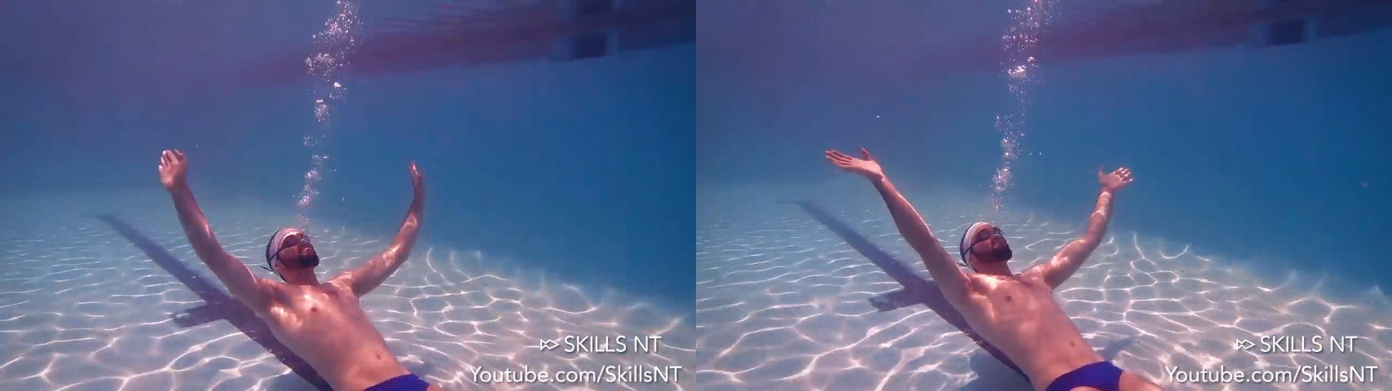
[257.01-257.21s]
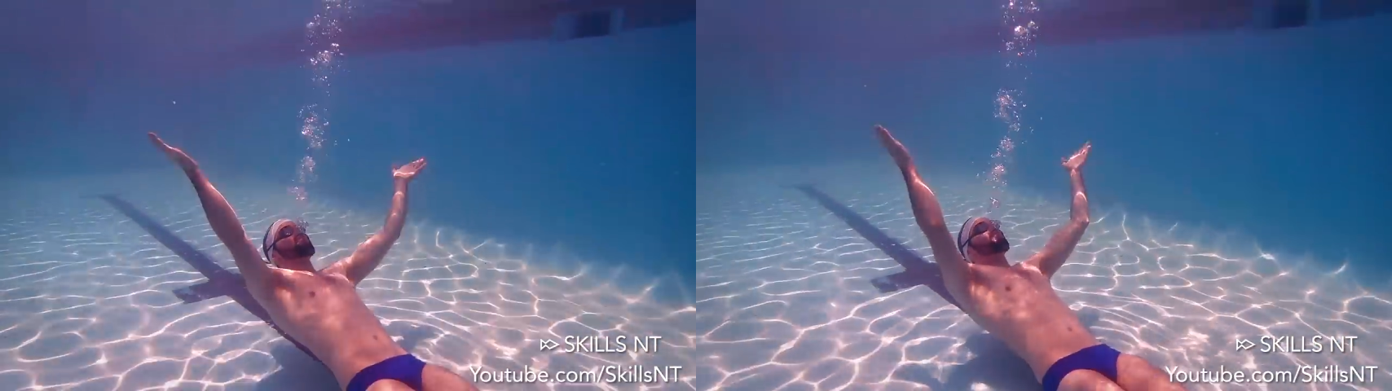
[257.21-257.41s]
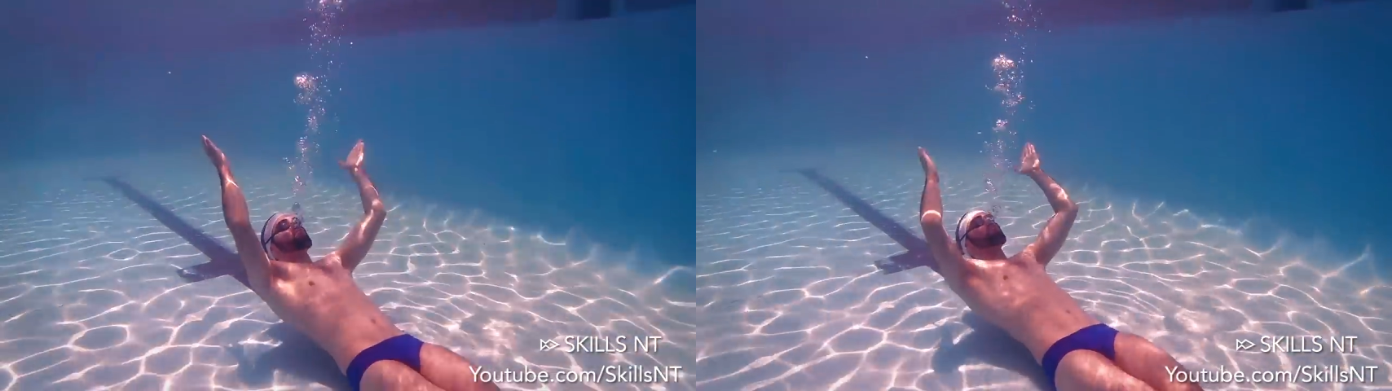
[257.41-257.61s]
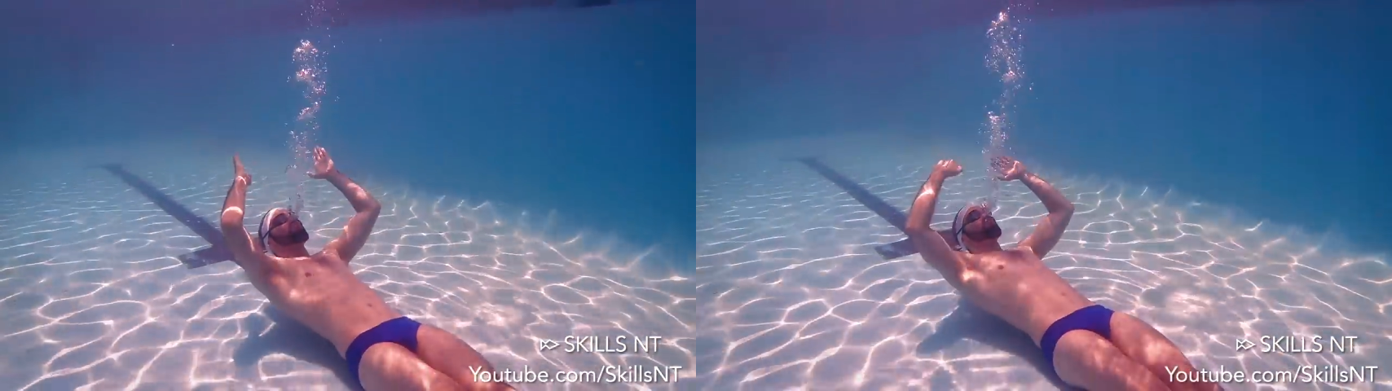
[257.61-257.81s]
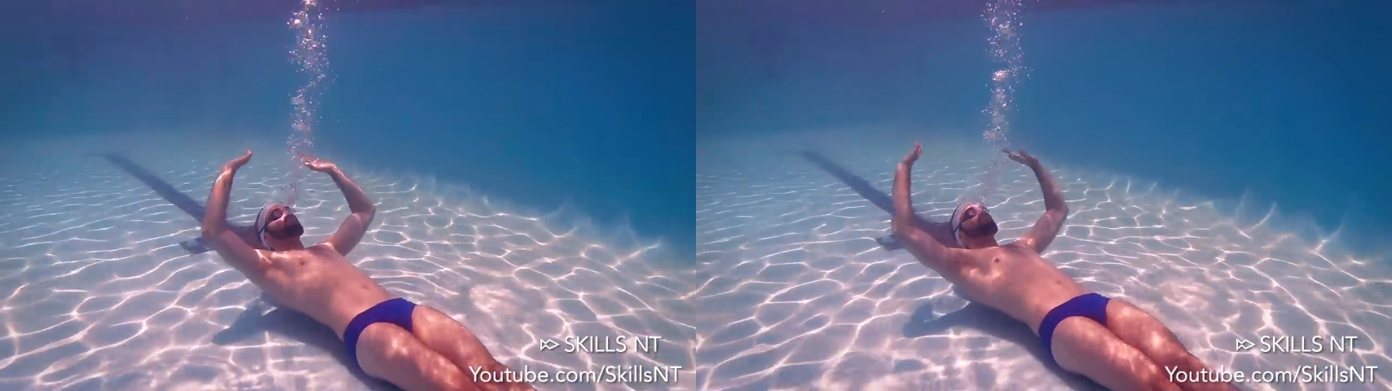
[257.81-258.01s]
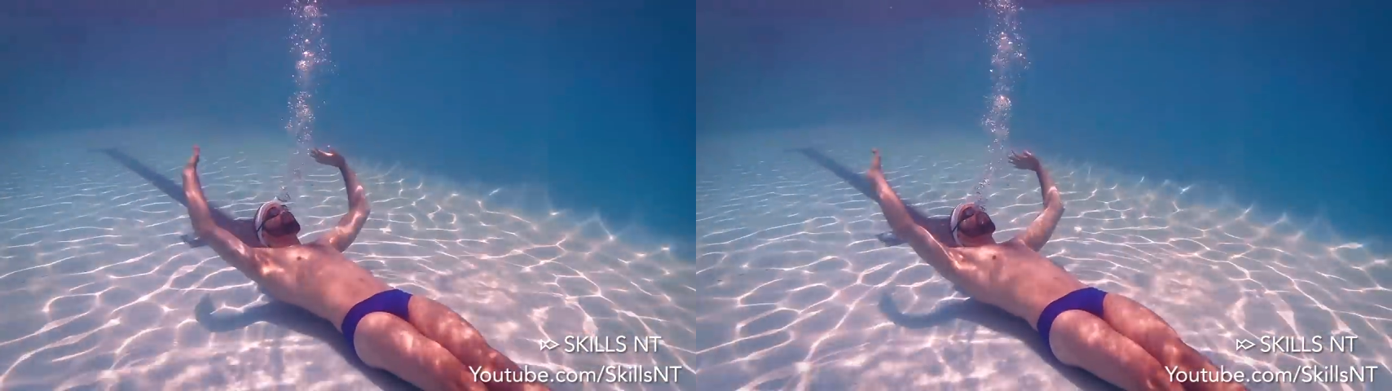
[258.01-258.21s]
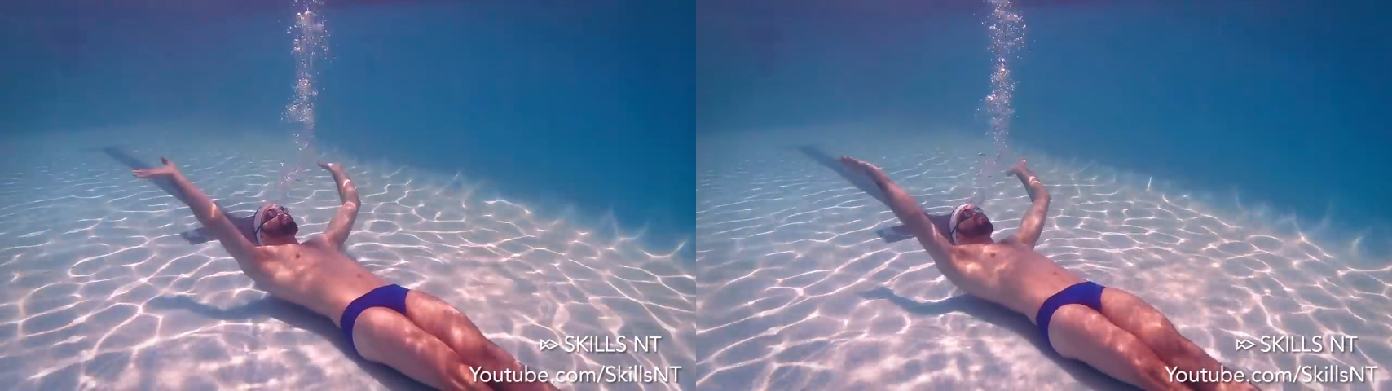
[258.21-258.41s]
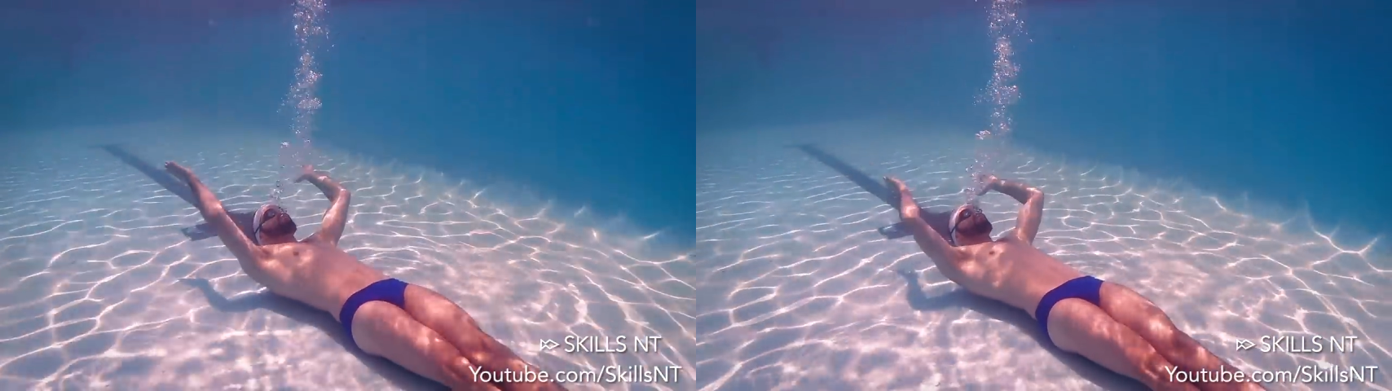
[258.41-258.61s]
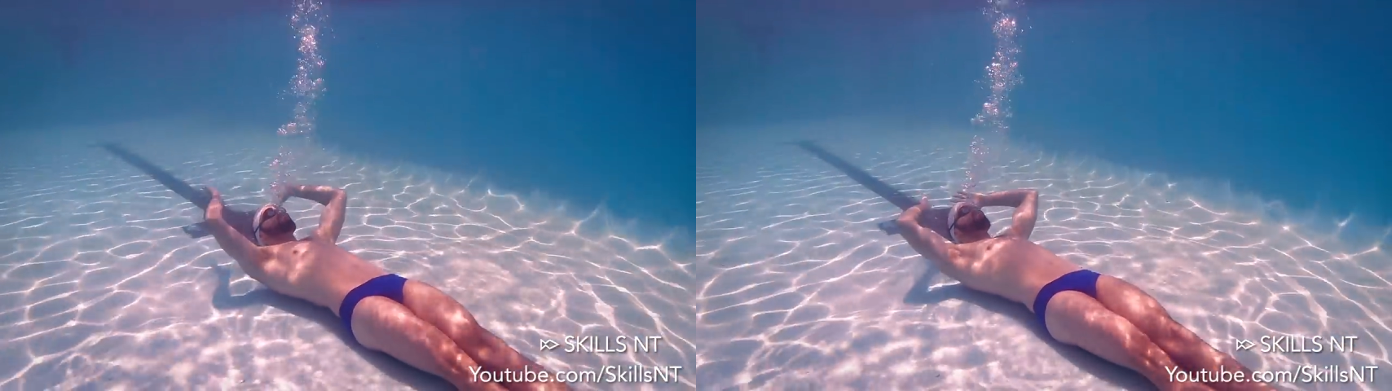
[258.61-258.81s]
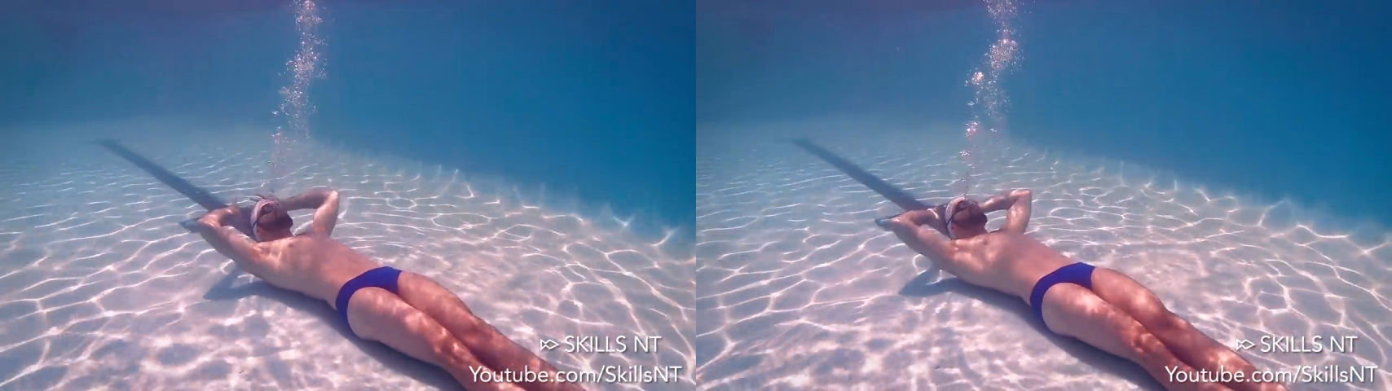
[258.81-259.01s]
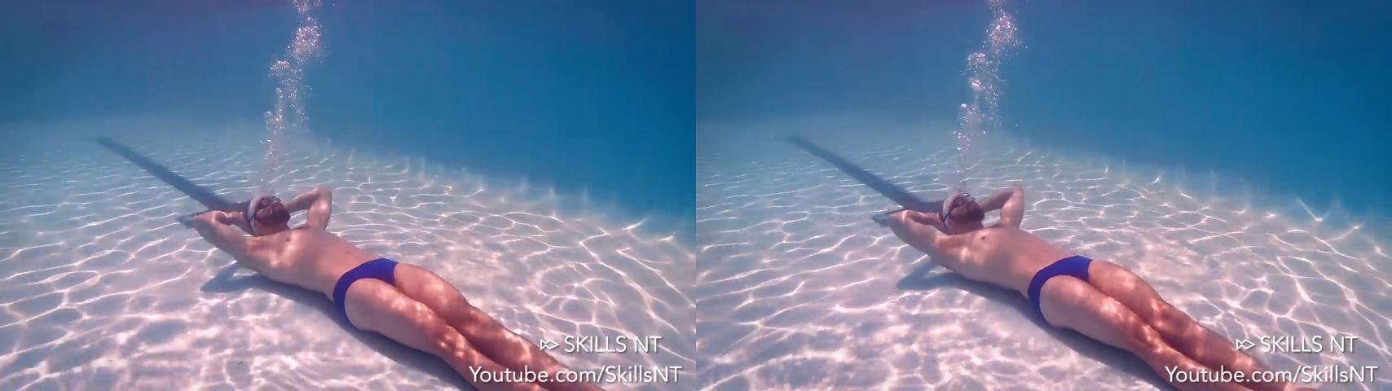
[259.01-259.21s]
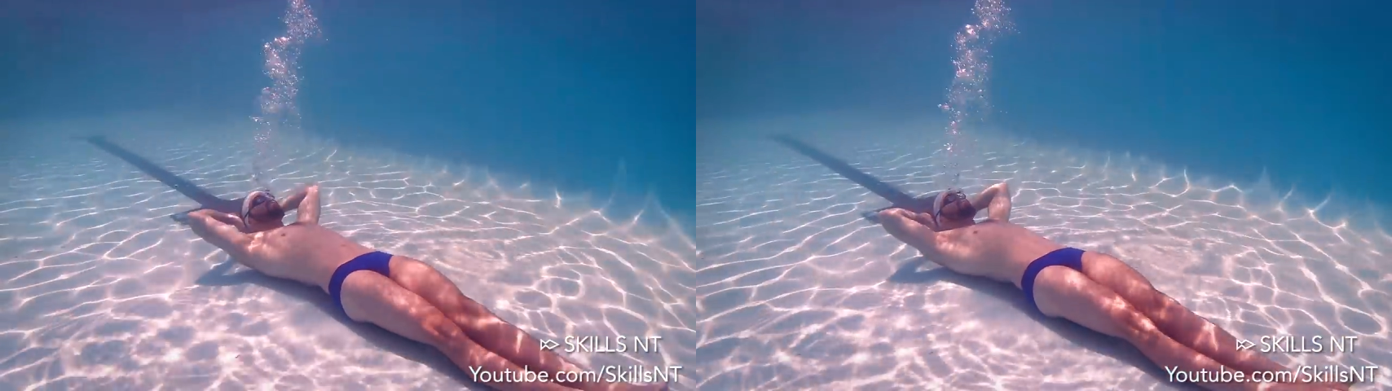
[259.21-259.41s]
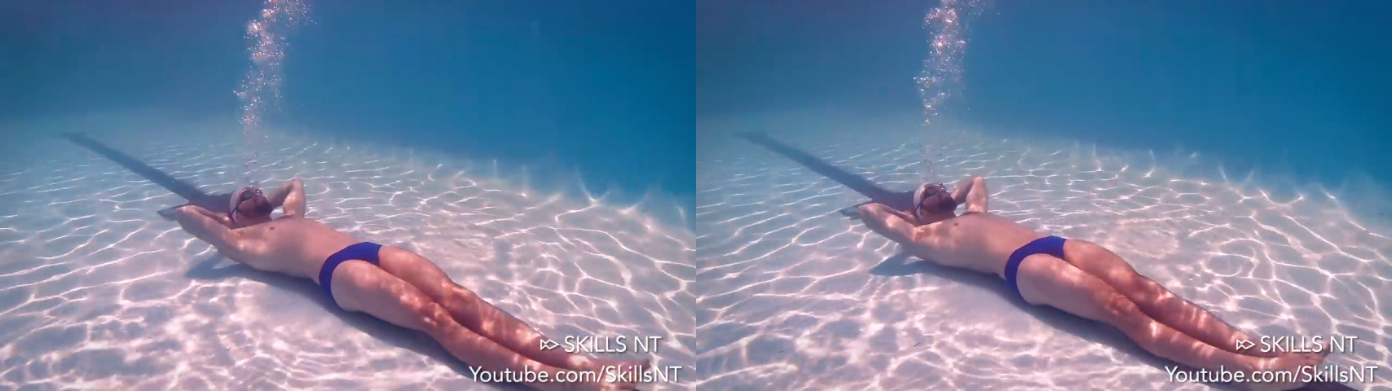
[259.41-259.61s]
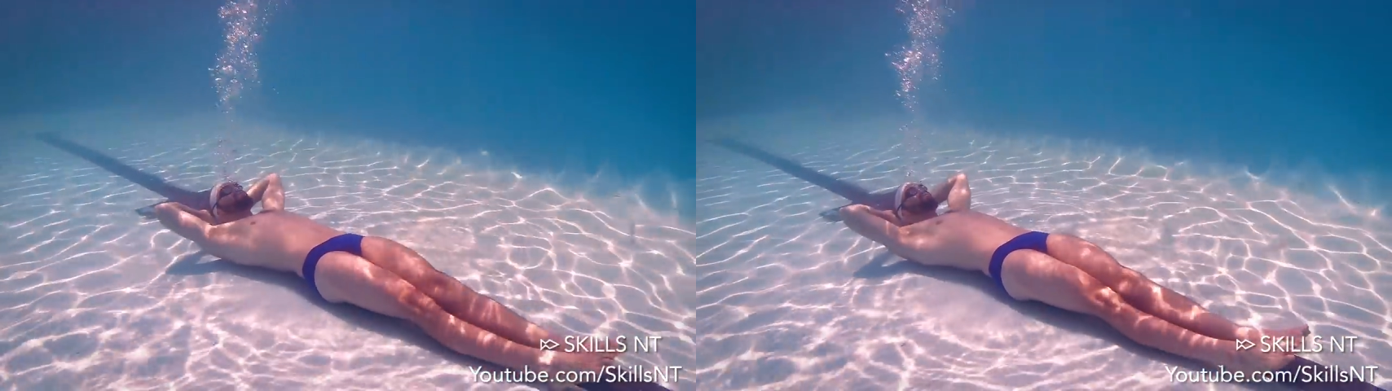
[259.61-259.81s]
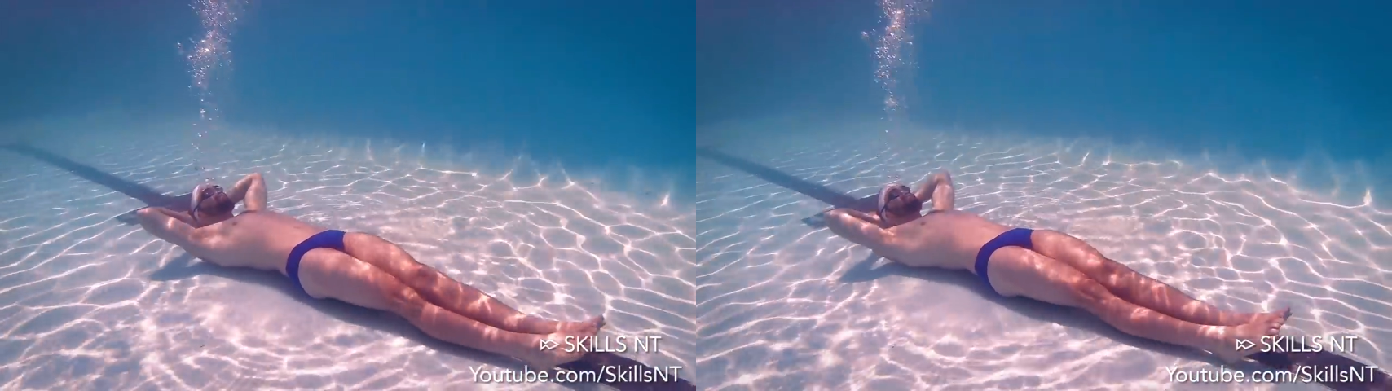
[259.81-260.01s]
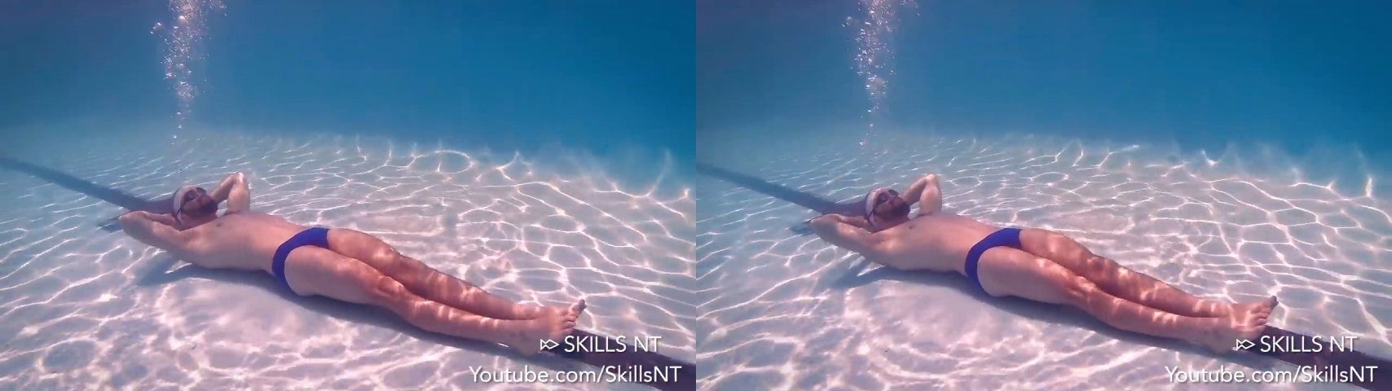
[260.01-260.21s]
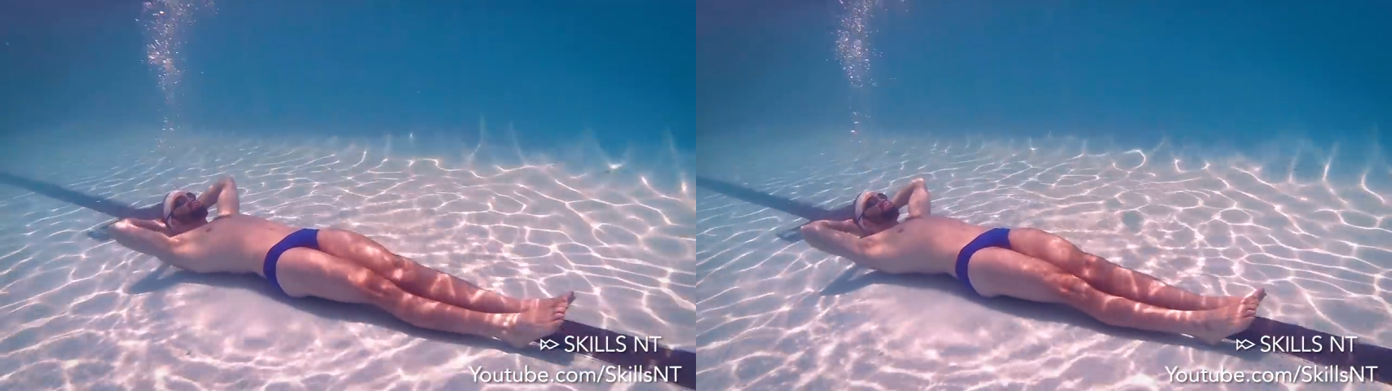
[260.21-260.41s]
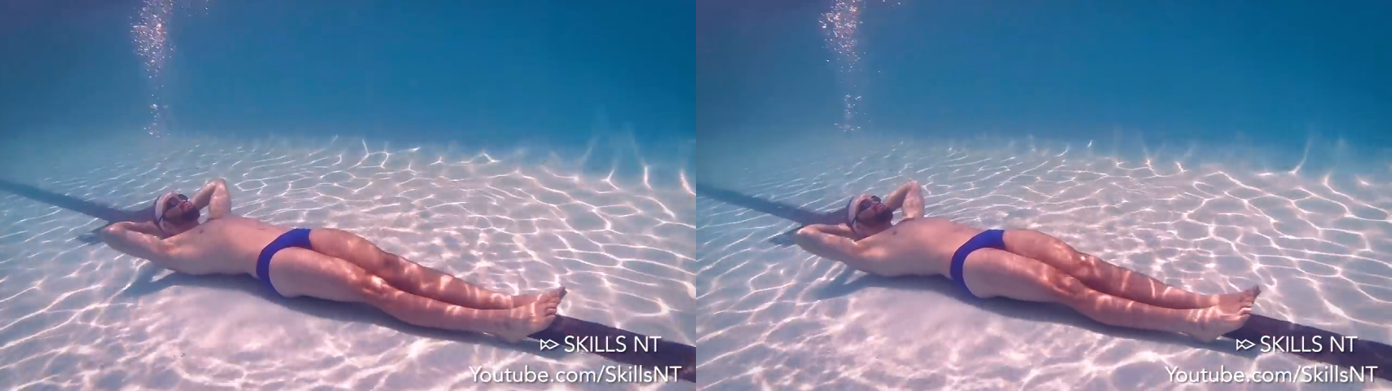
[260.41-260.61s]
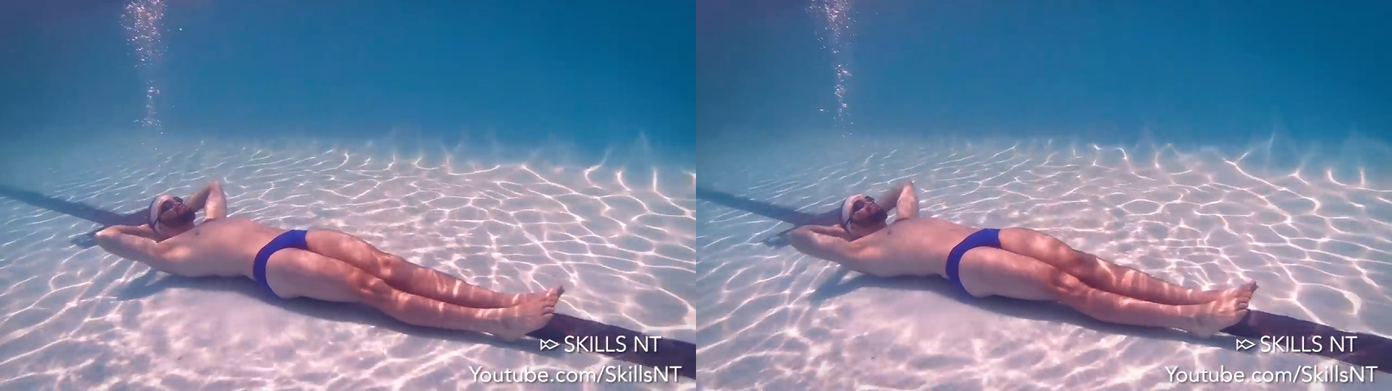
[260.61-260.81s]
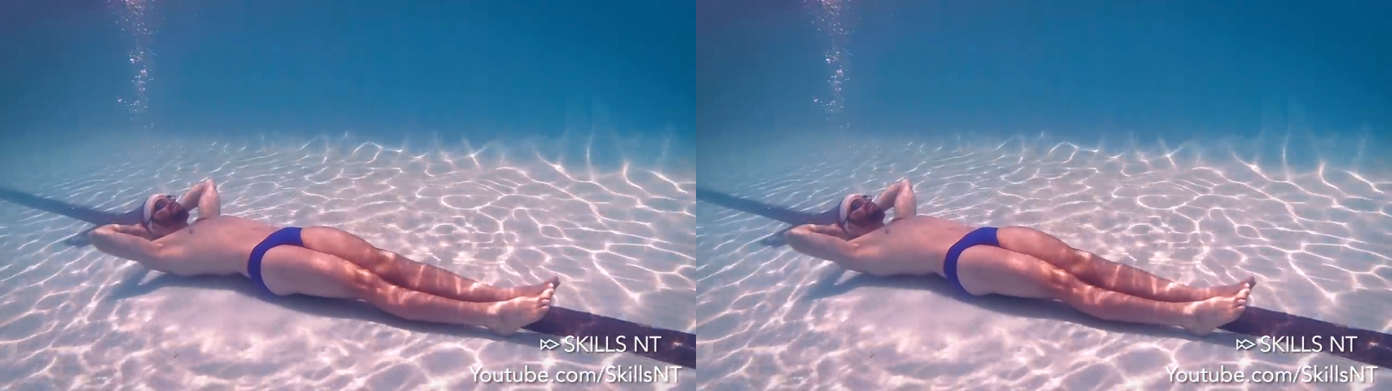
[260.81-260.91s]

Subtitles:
[unreadable: no face in view]